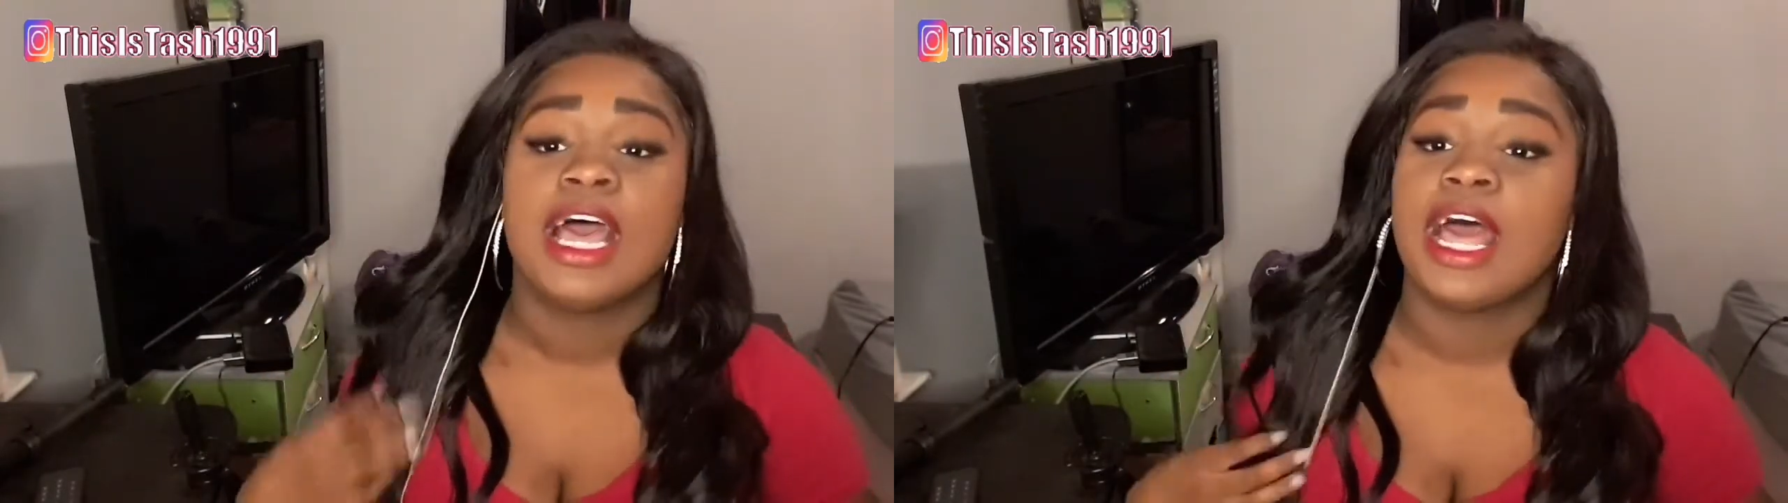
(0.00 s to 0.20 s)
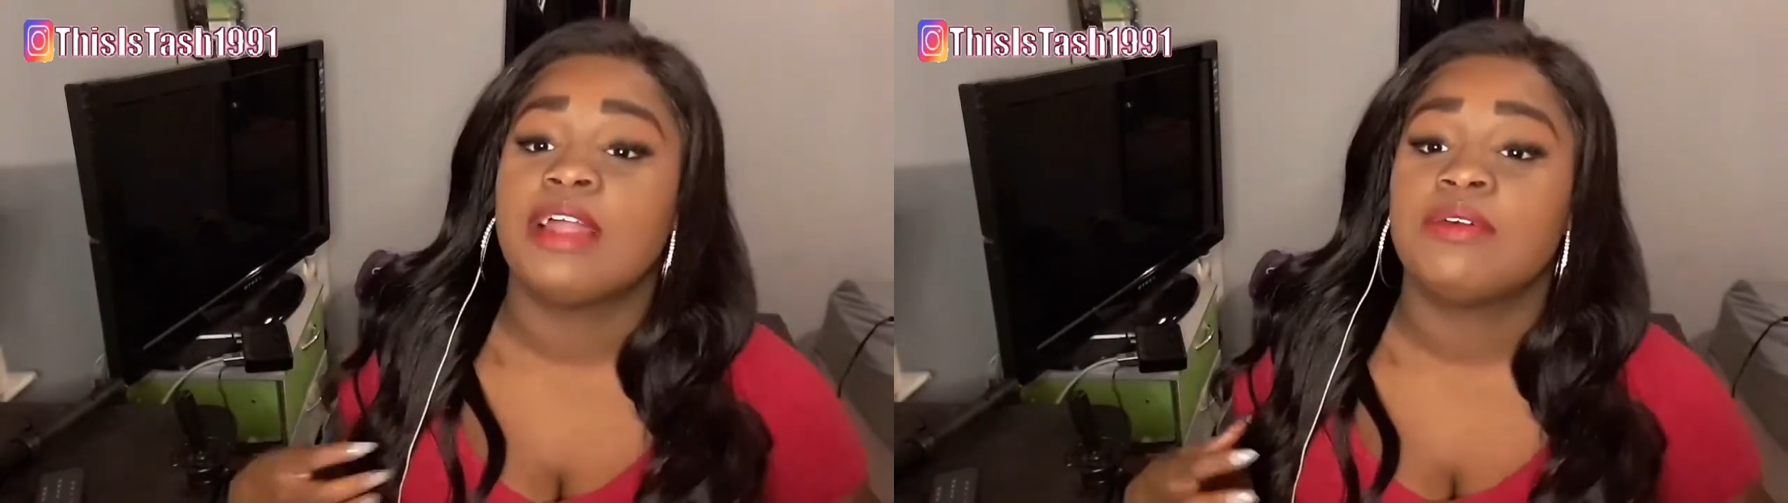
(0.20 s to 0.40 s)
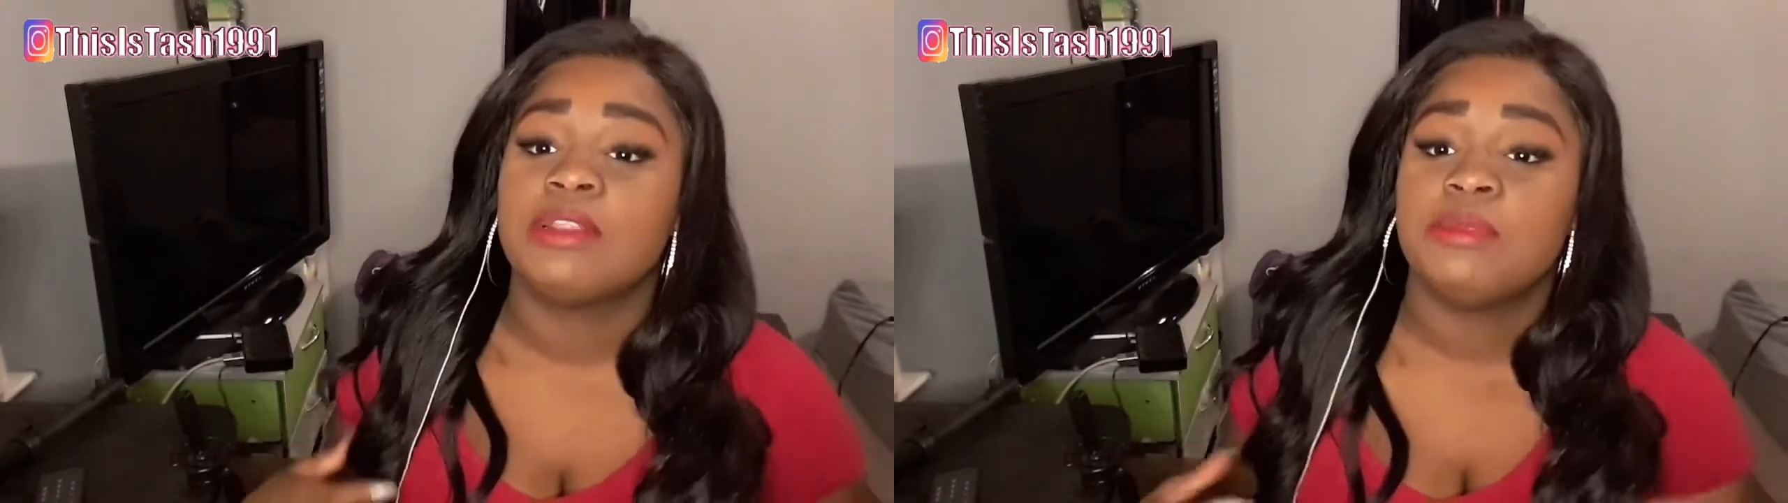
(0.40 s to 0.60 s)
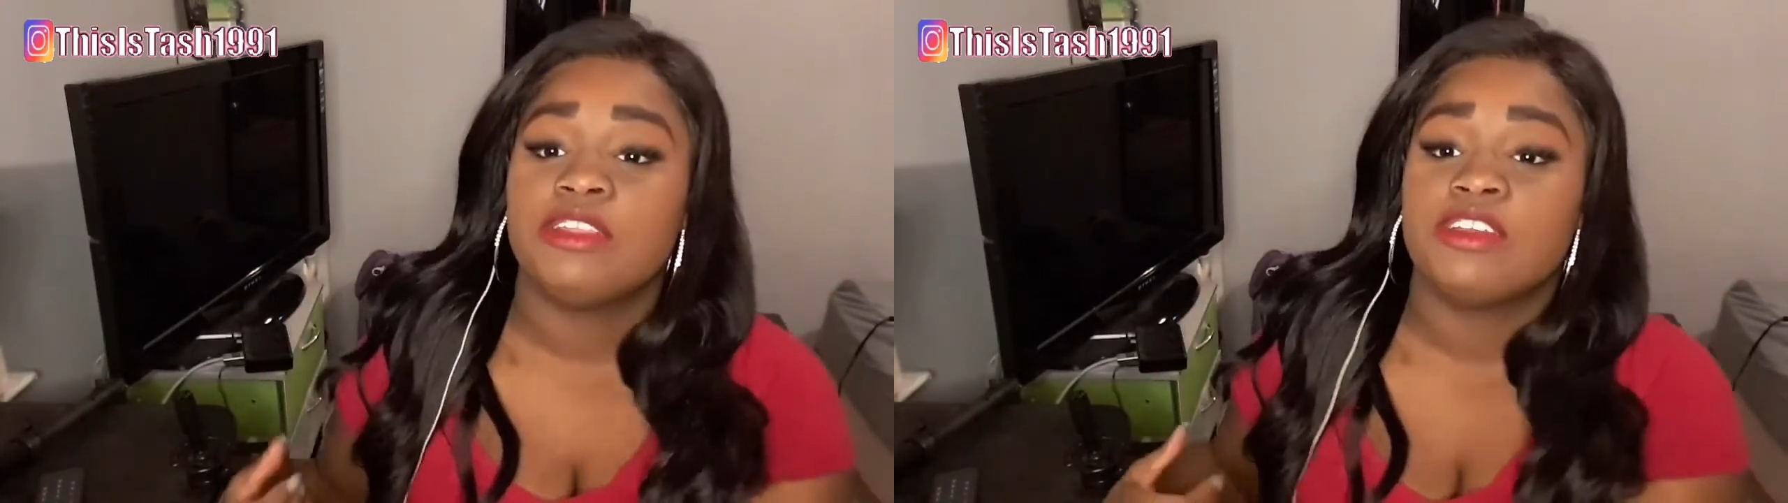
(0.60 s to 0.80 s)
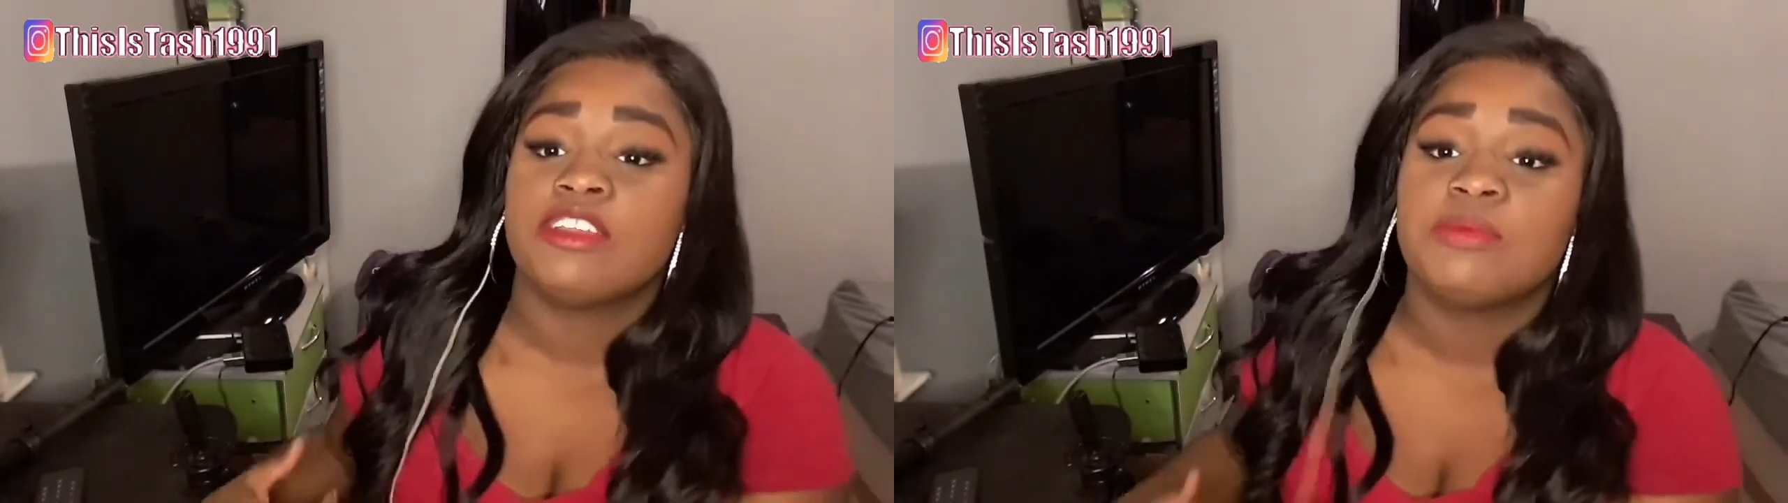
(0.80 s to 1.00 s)
I don't want to be
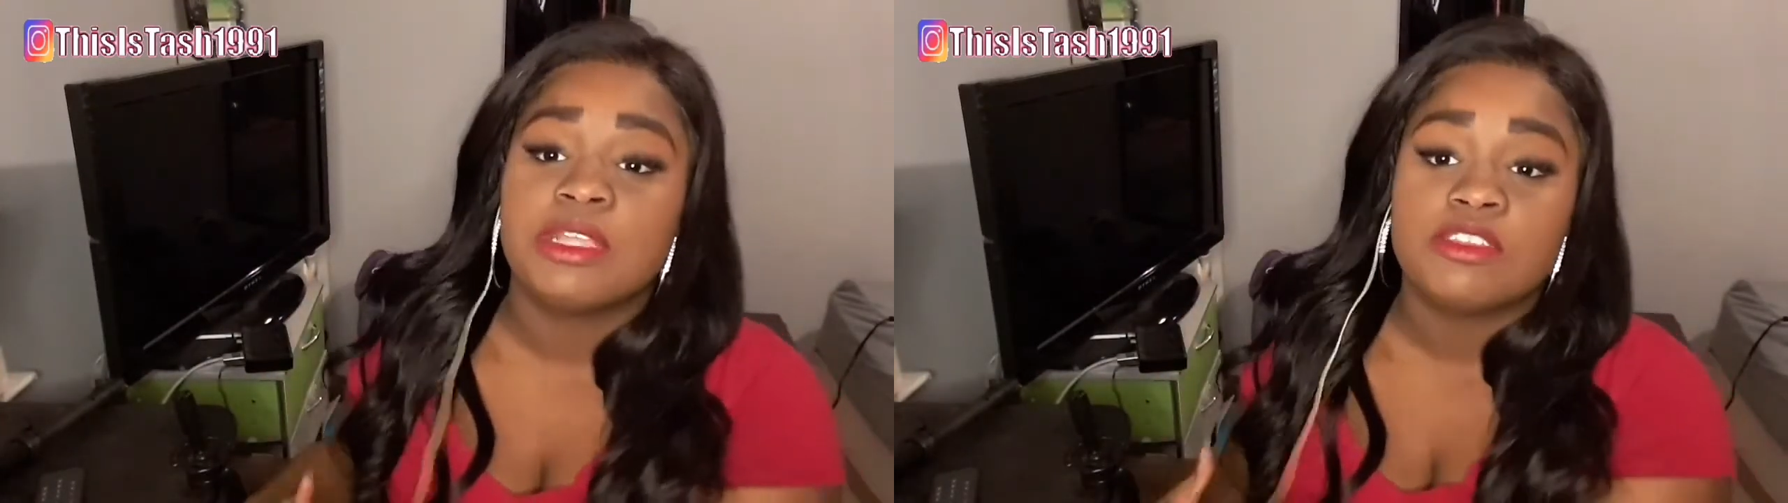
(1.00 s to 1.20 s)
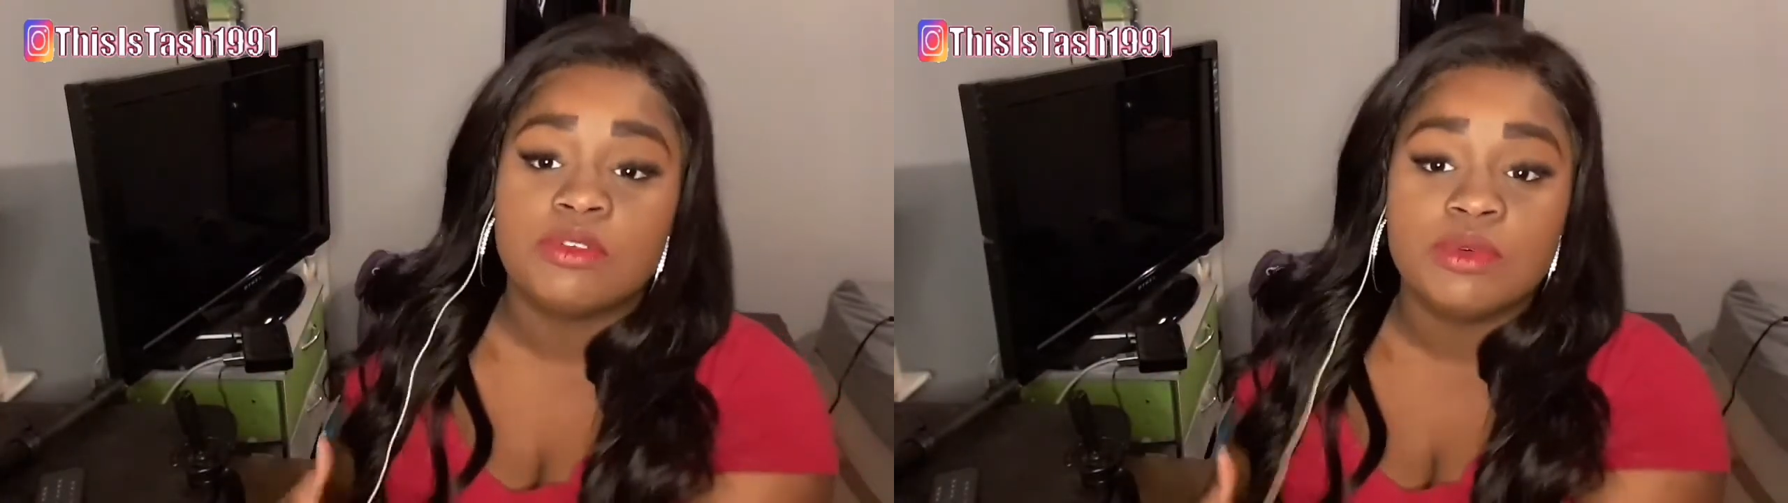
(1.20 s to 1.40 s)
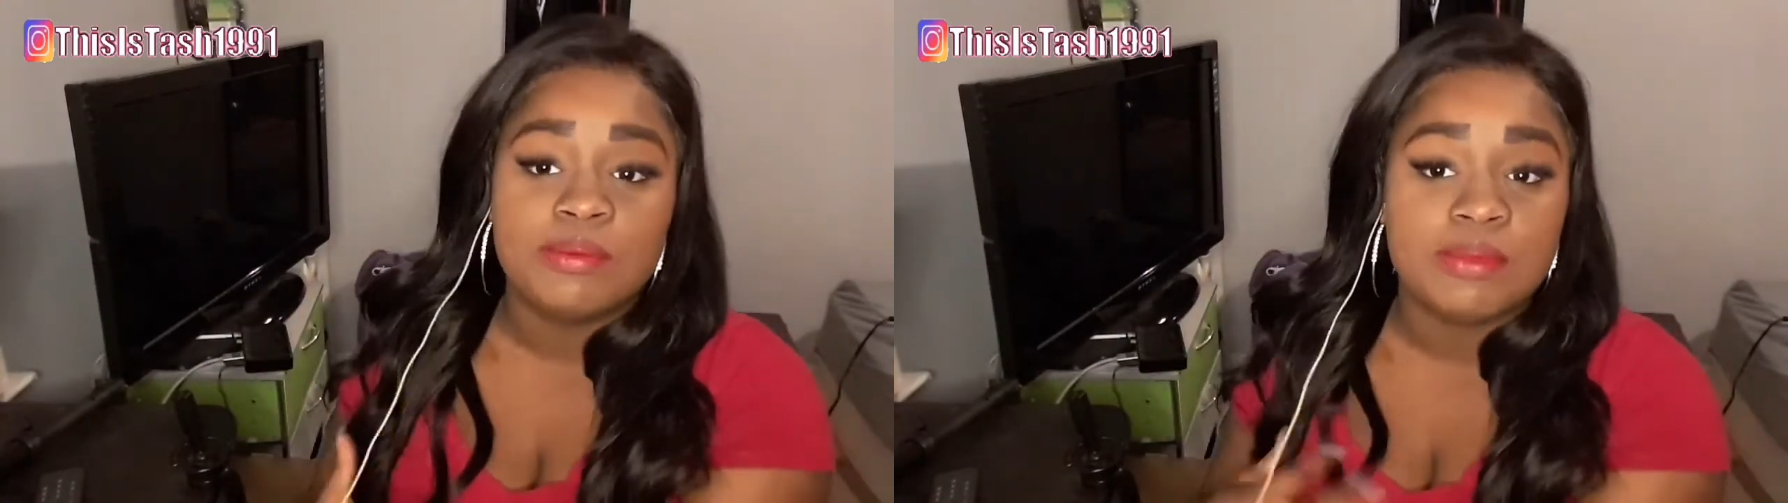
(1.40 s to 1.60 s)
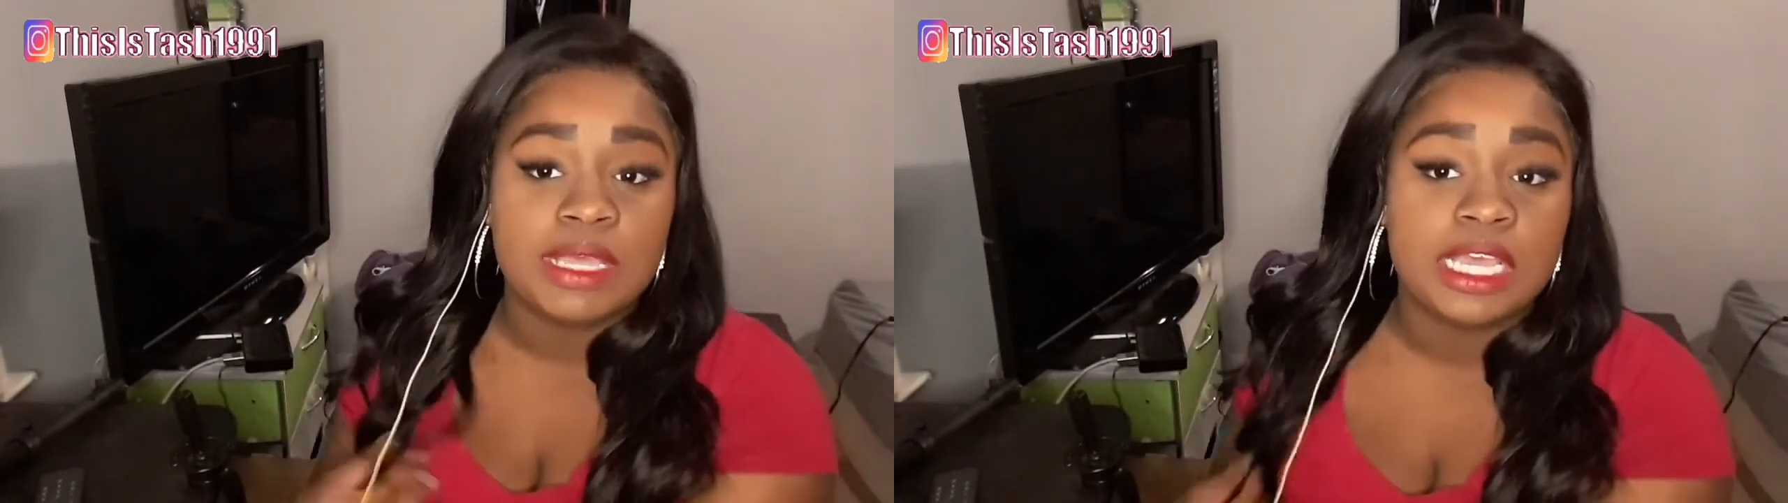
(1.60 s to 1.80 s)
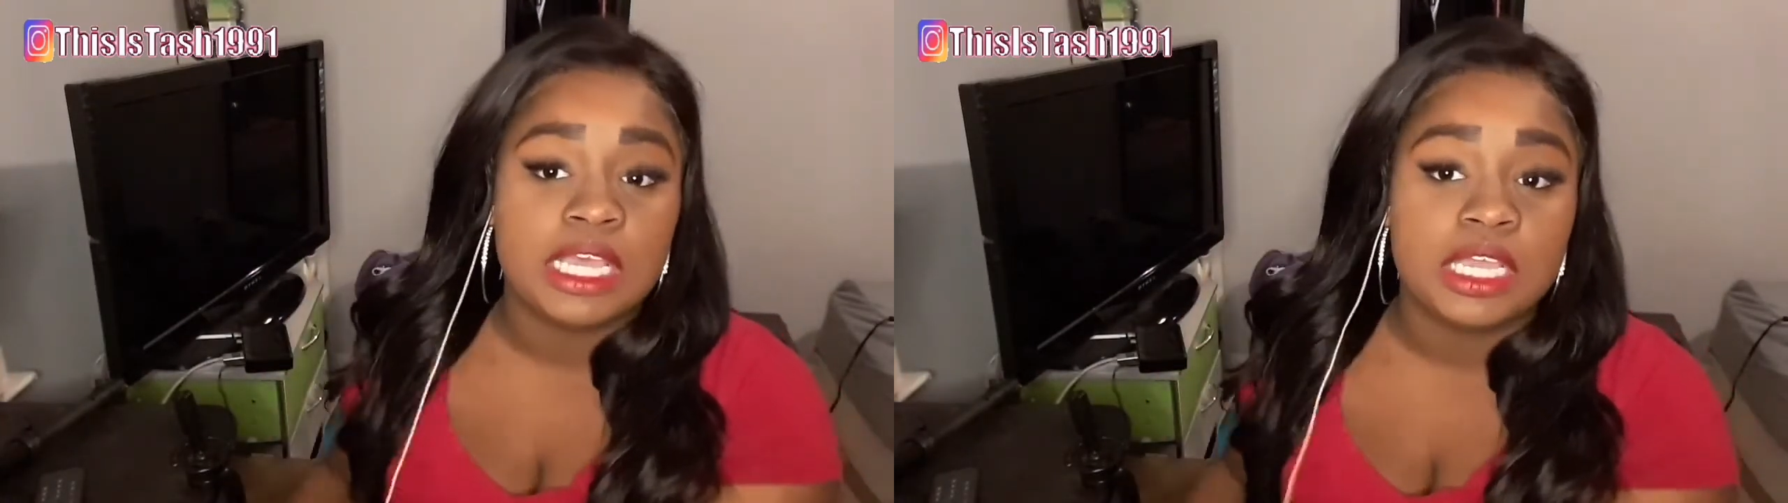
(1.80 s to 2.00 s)
judgmental
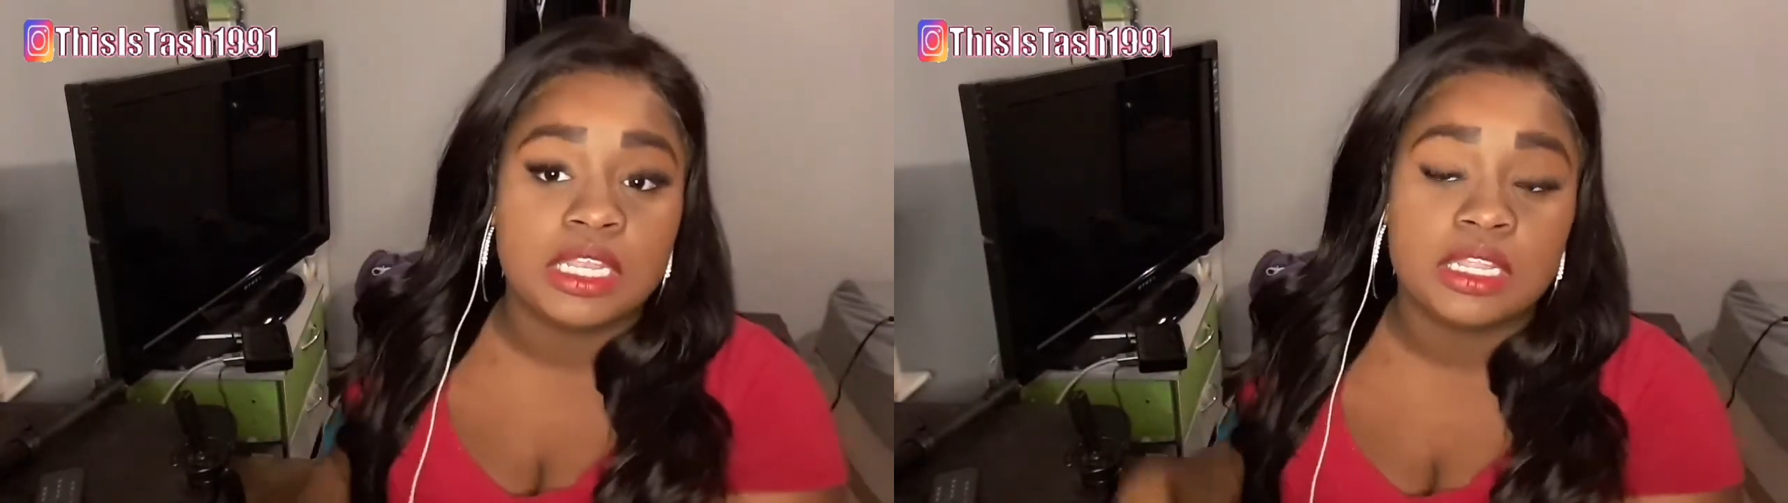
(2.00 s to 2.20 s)
and mean.